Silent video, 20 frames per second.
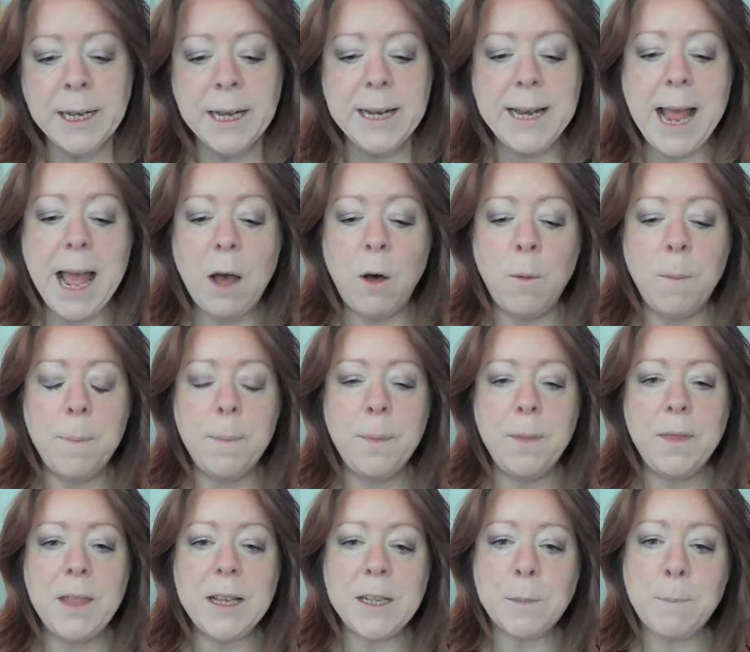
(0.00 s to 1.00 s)
Now,
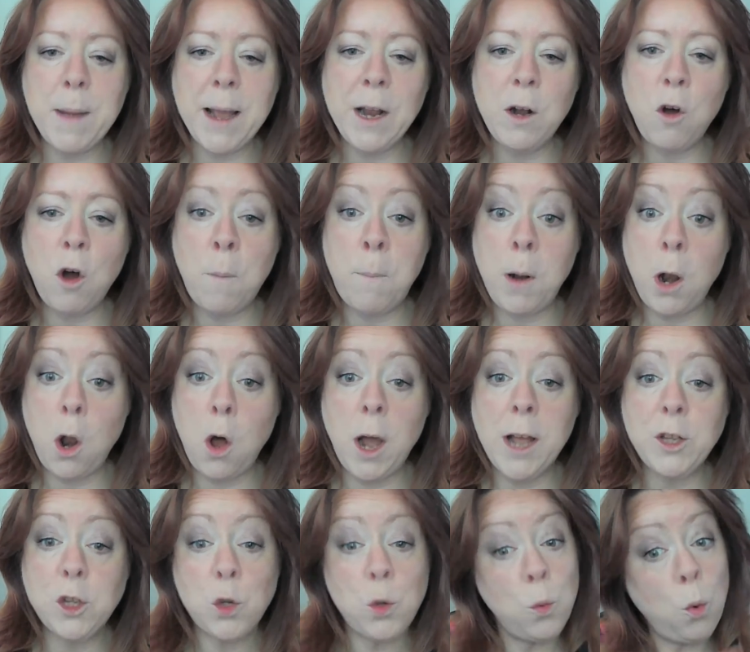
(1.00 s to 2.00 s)
this may not
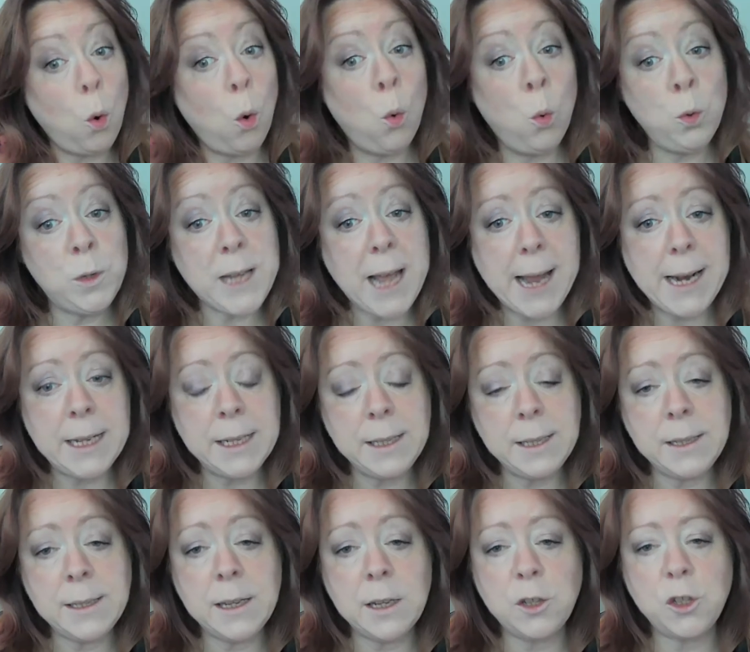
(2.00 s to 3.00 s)
apply to all
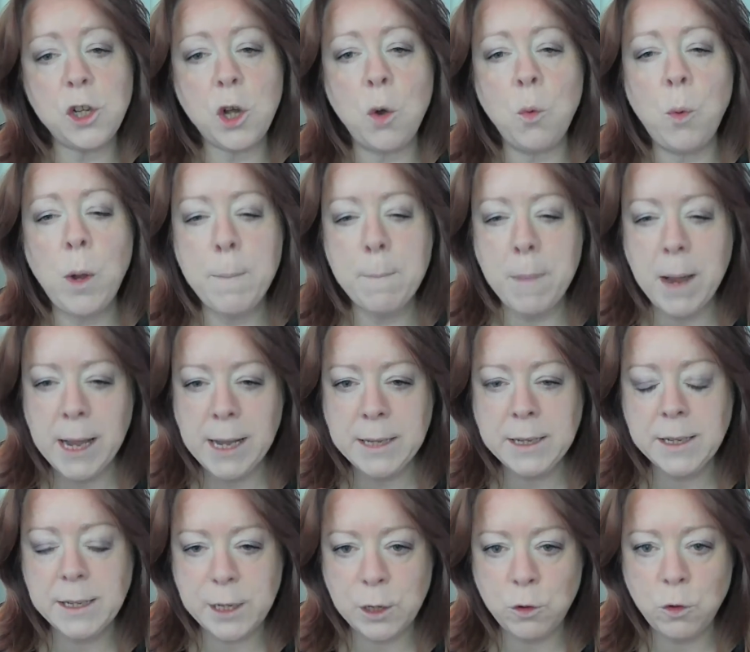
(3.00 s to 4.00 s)
tenants, so we may
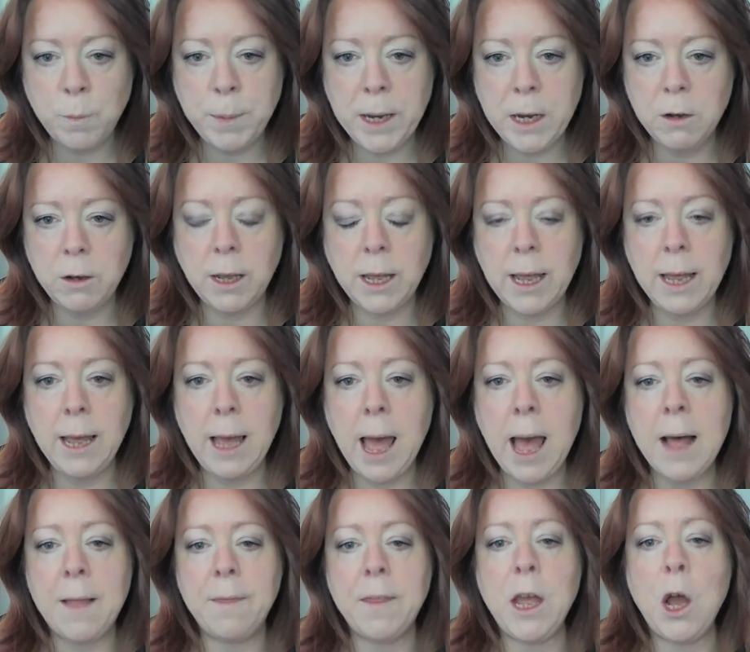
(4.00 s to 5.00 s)
still be looking
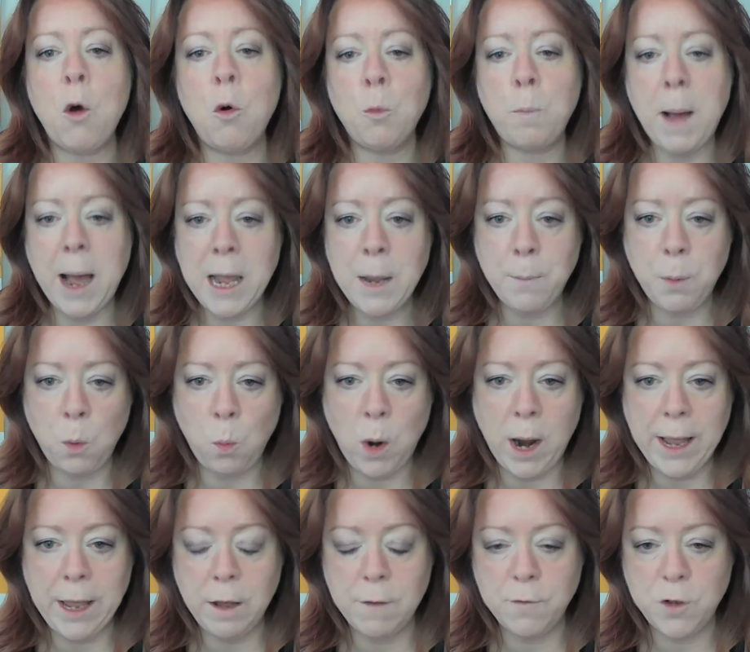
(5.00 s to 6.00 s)
at the old paper
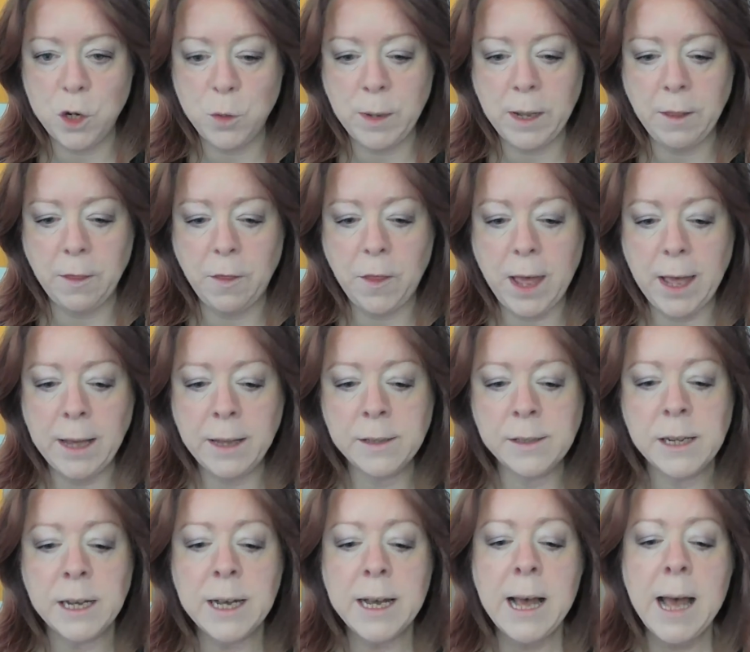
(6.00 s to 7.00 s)
way of doing
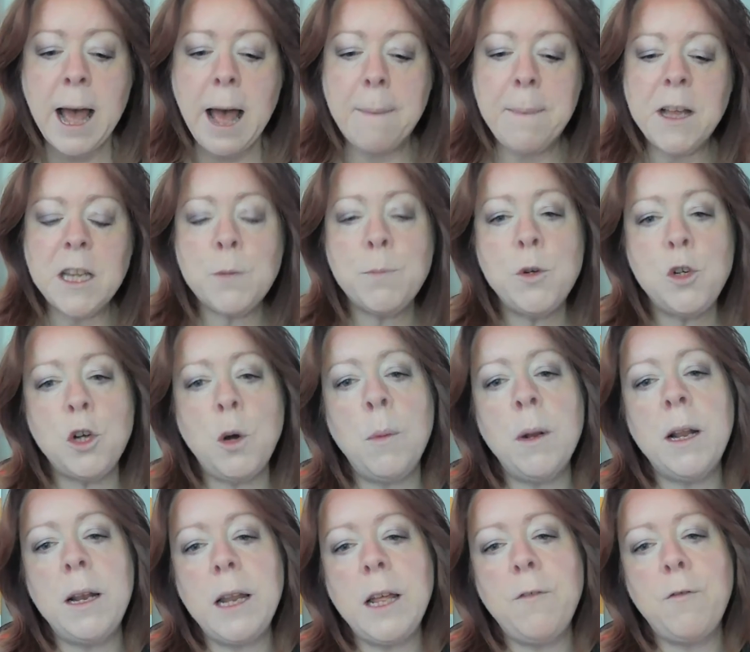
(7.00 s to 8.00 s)
things, and that's
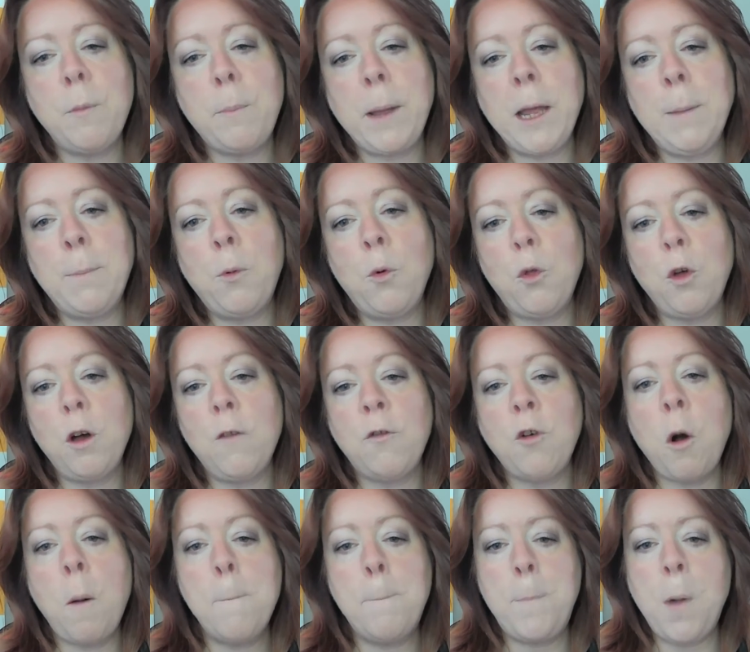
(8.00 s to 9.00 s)
predominantly for people that have
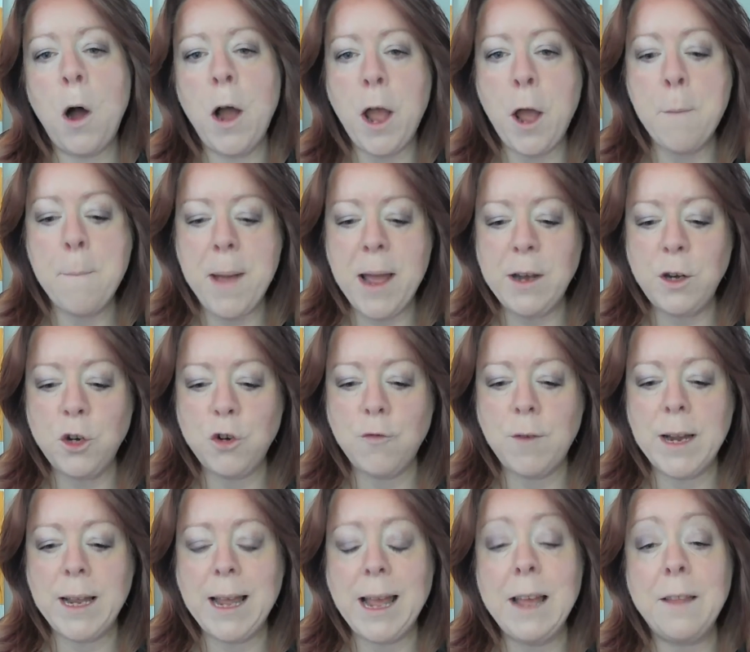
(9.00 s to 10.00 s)
got
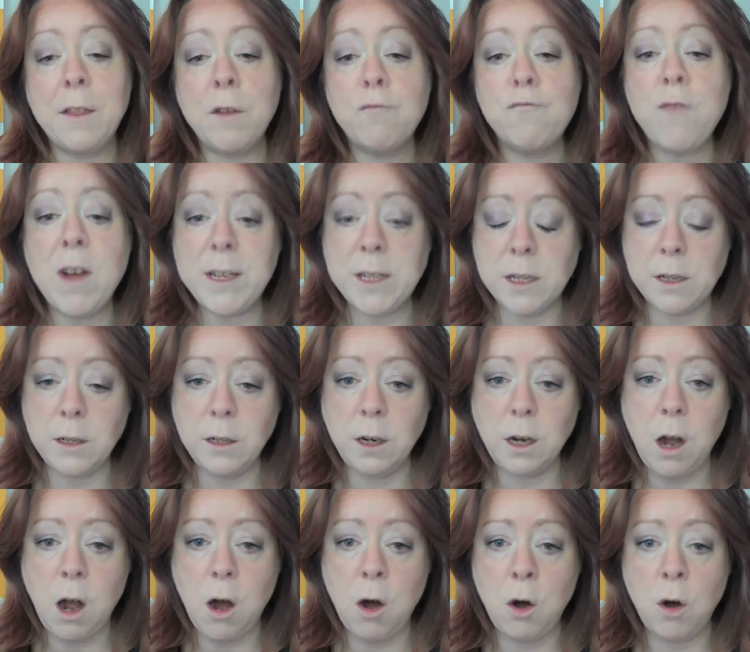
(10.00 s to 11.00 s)
biometric, either resident
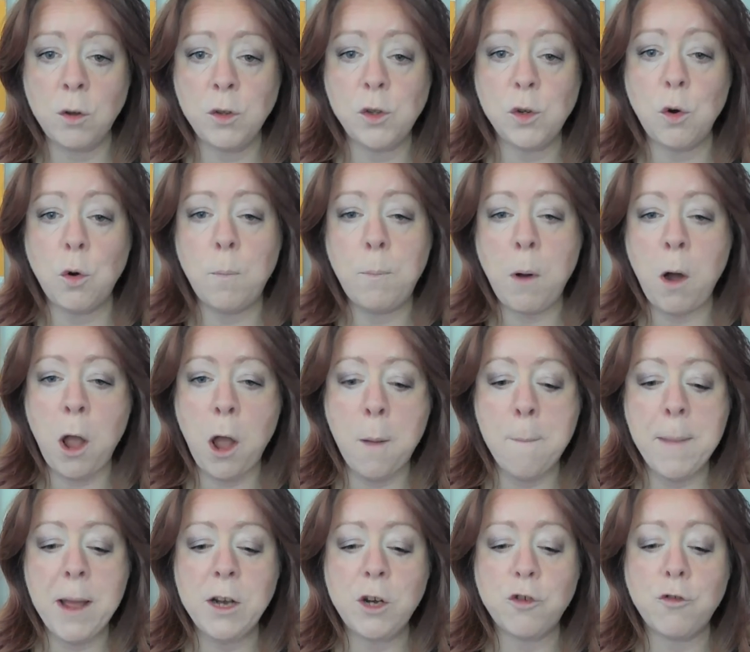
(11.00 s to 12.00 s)
cards or
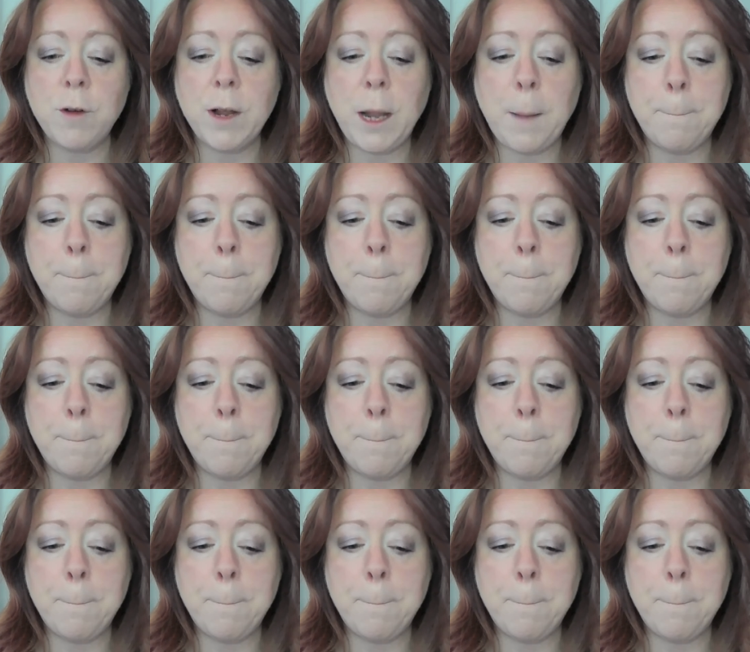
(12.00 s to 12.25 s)
biometric